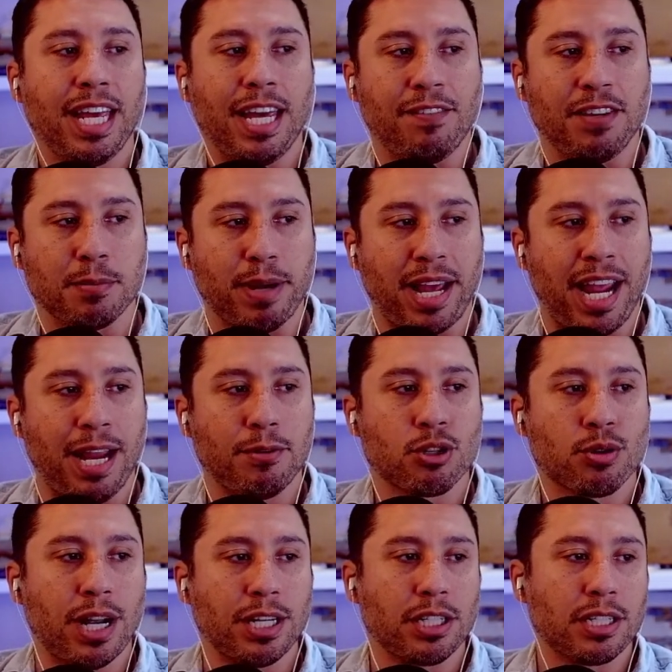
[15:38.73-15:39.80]
if he's behaved
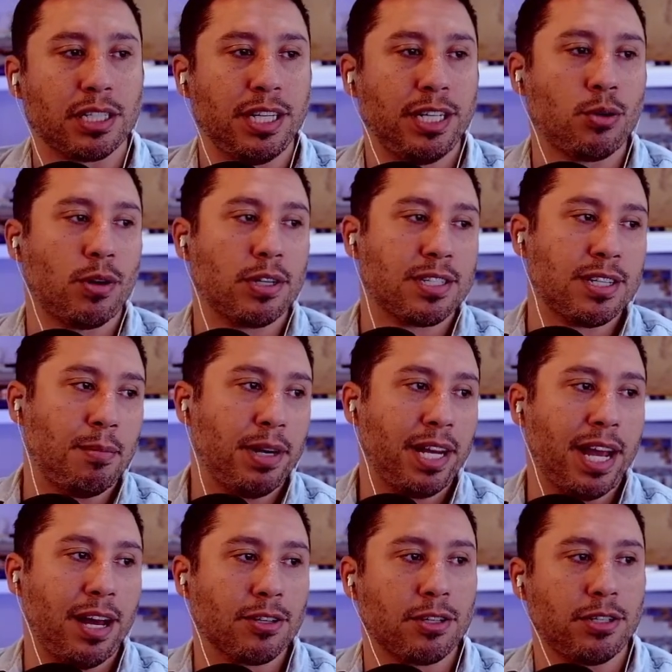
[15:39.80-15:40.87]
treacherously towards
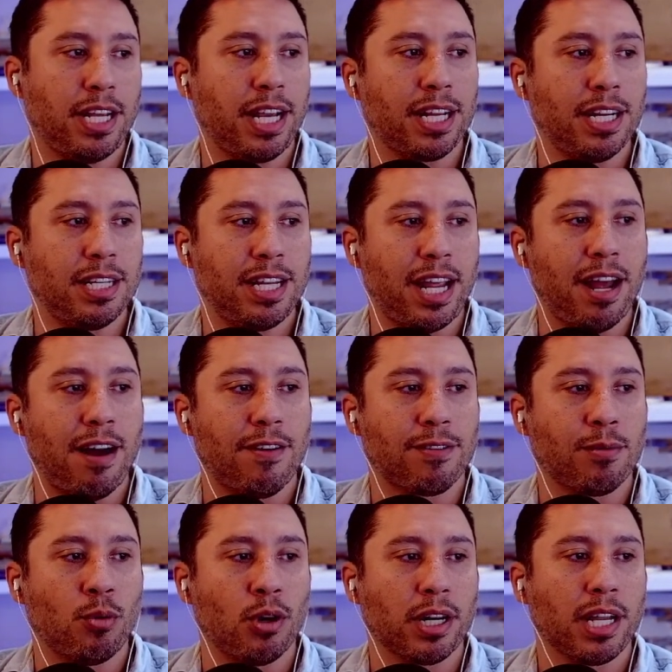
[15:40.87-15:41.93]
somebody else or taken a day off
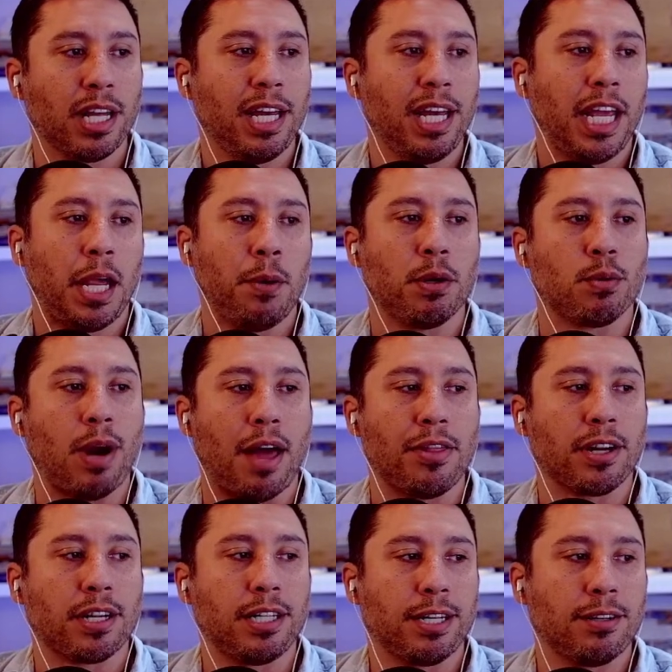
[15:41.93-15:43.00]
from work, he would
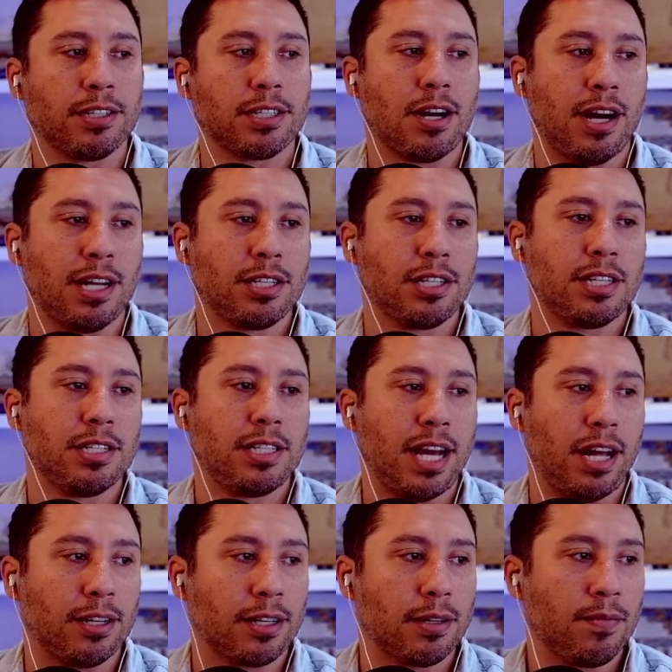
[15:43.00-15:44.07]
rather clear his conscience and
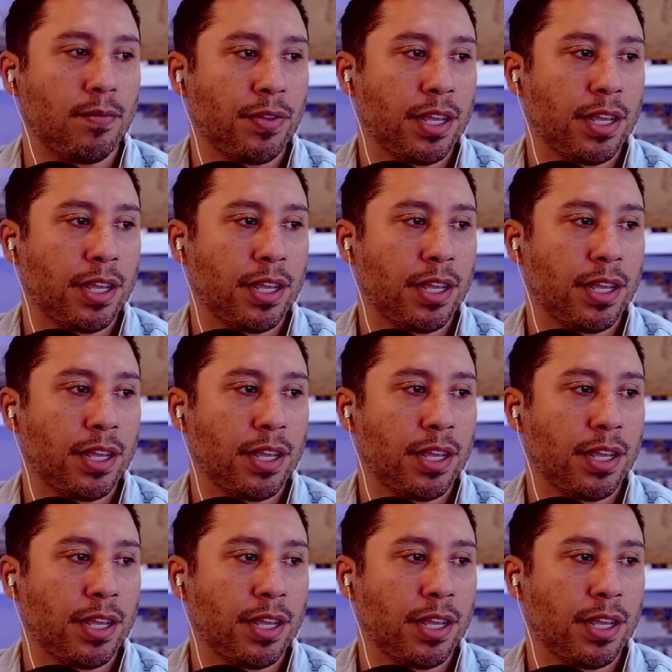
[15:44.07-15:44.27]
tell her.